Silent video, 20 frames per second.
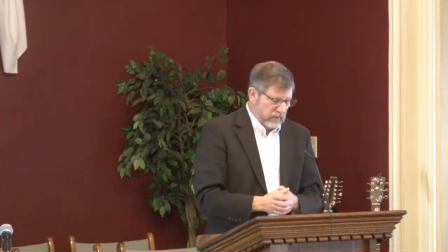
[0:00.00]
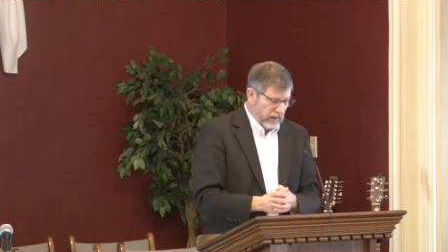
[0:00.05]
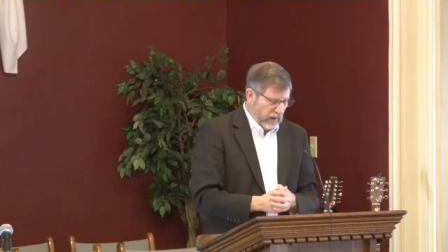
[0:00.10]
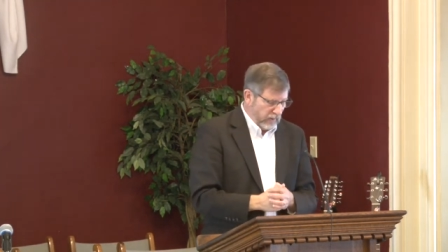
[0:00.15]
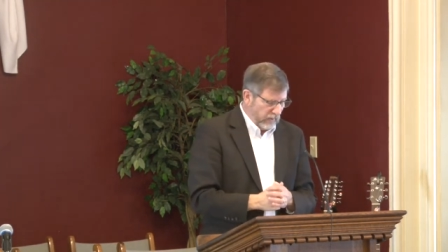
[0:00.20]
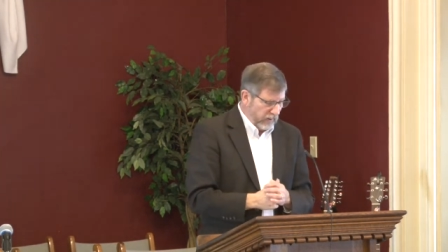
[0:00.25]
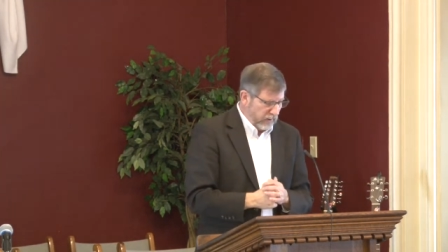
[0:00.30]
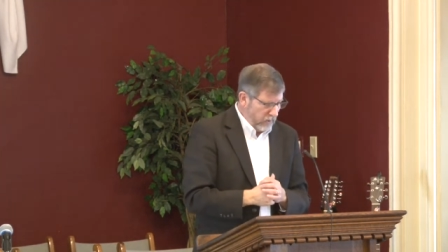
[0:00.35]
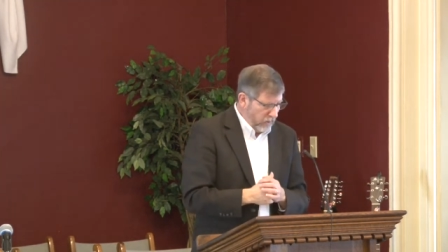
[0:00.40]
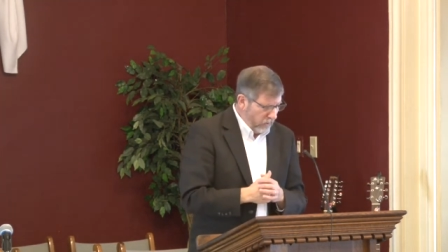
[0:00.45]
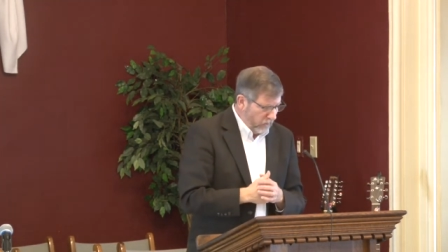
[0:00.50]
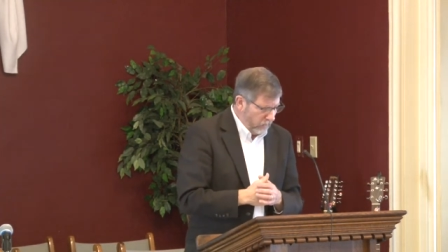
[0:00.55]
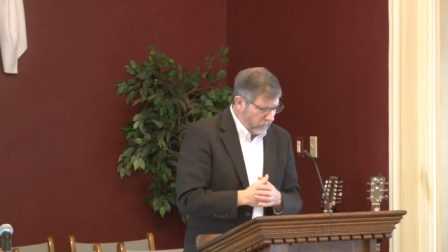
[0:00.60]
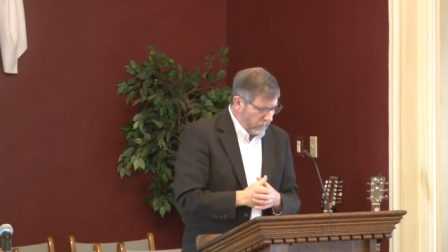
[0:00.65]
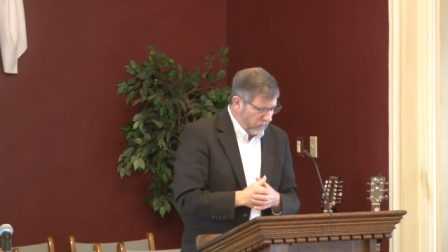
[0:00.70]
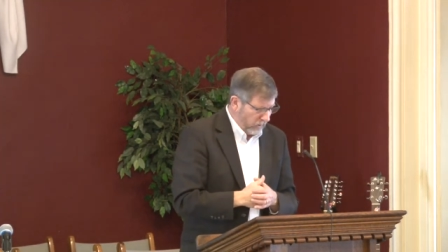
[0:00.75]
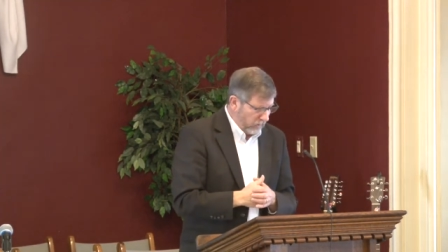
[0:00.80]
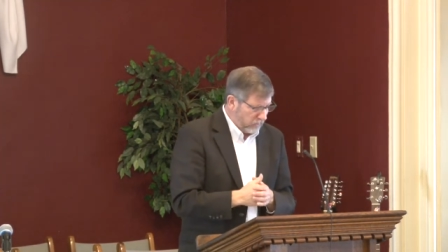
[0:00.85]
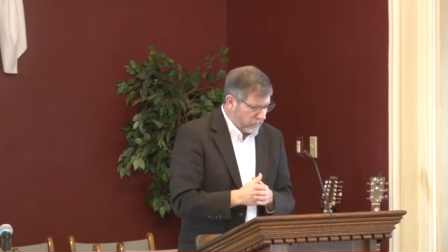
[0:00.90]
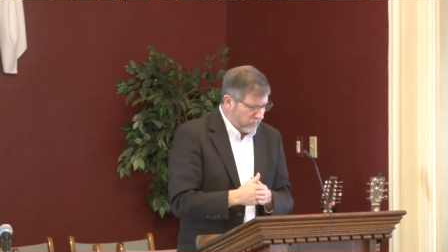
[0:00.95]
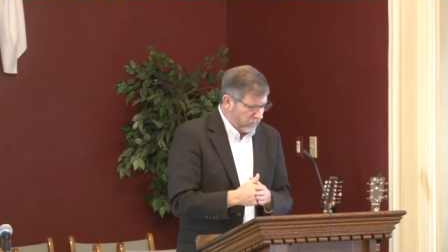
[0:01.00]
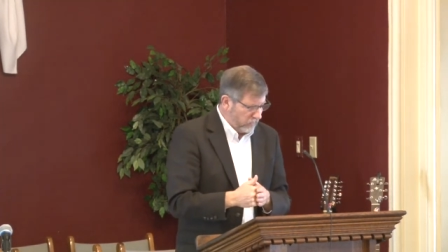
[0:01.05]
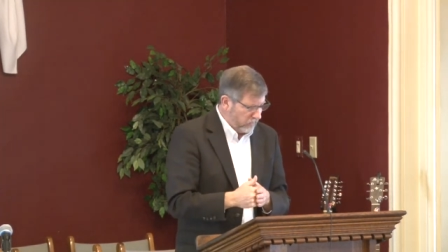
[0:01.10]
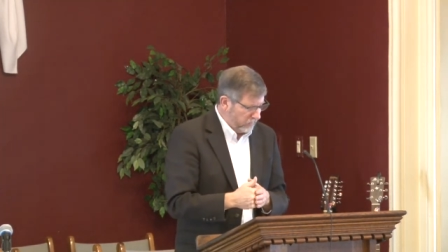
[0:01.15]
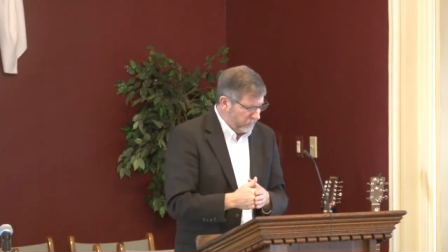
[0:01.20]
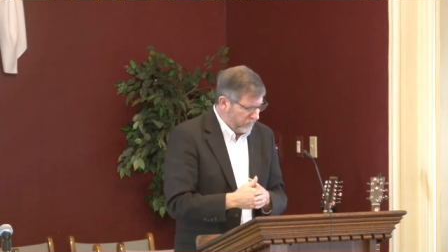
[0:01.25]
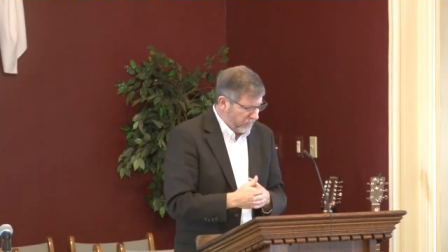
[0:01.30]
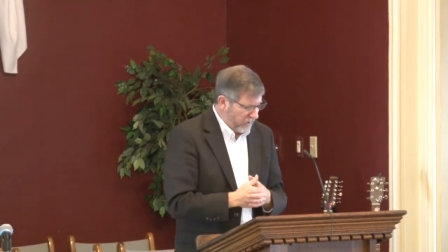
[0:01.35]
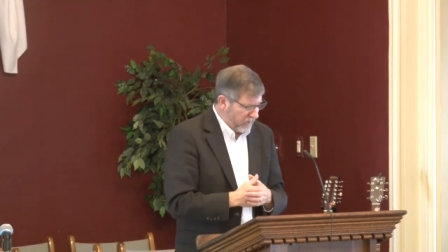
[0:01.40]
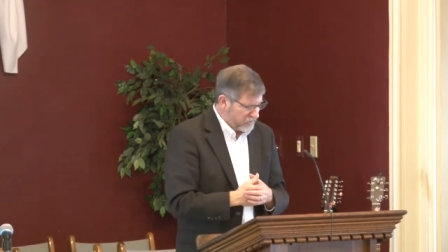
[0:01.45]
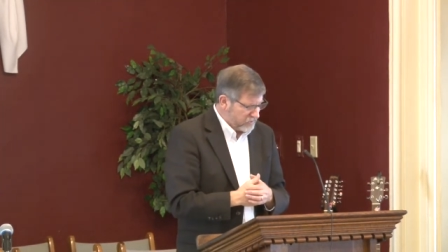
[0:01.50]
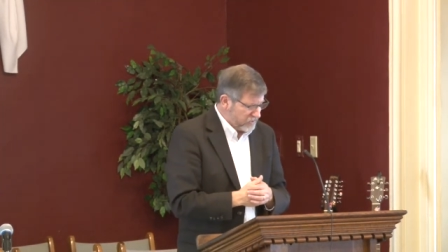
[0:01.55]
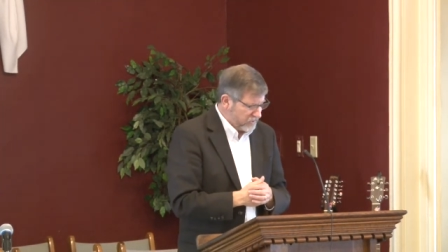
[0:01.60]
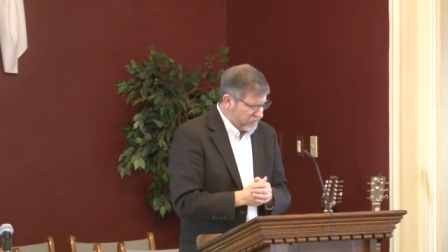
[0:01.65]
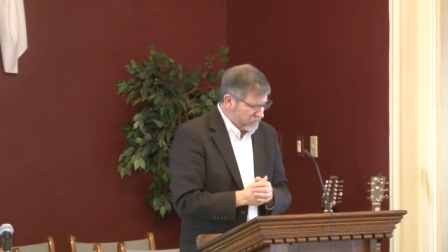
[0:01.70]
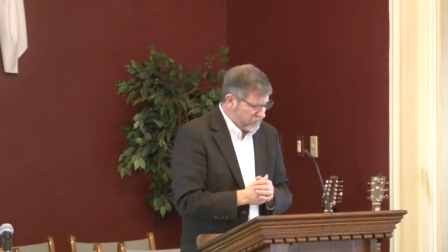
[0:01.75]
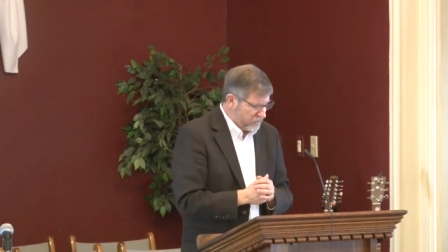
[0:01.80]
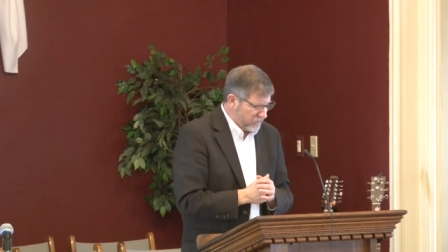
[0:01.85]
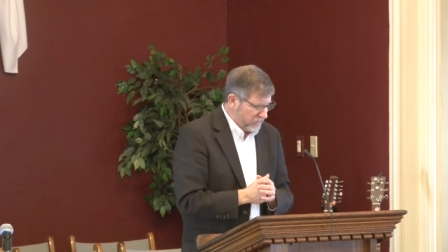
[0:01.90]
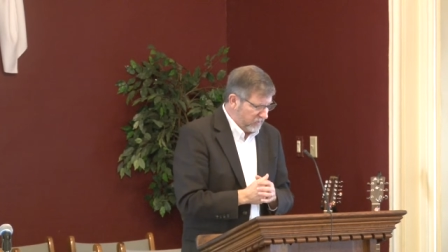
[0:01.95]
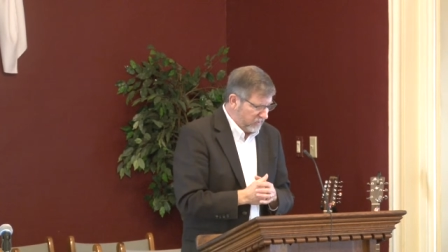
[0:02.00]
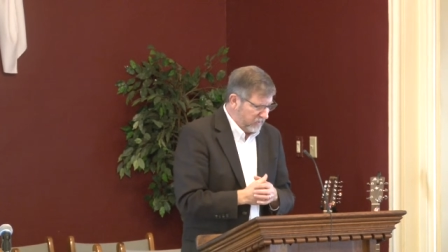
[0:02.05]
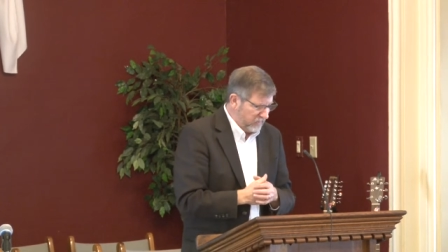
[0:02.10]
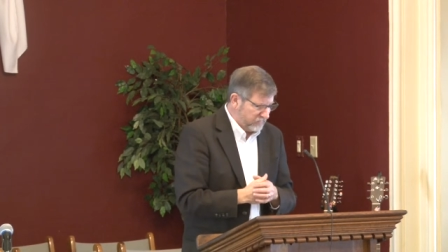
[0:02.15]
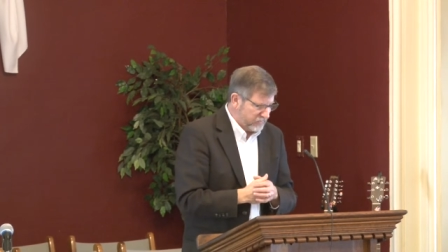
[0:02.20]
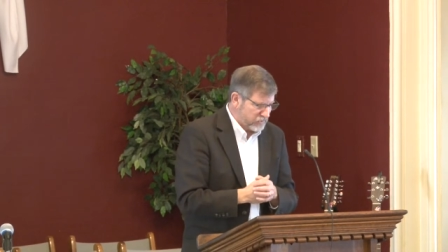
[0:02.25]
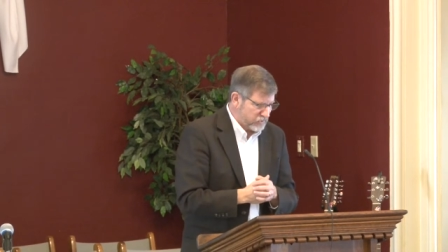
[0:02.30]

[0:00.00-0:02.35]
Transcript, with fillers: Now, I know our current president is going to give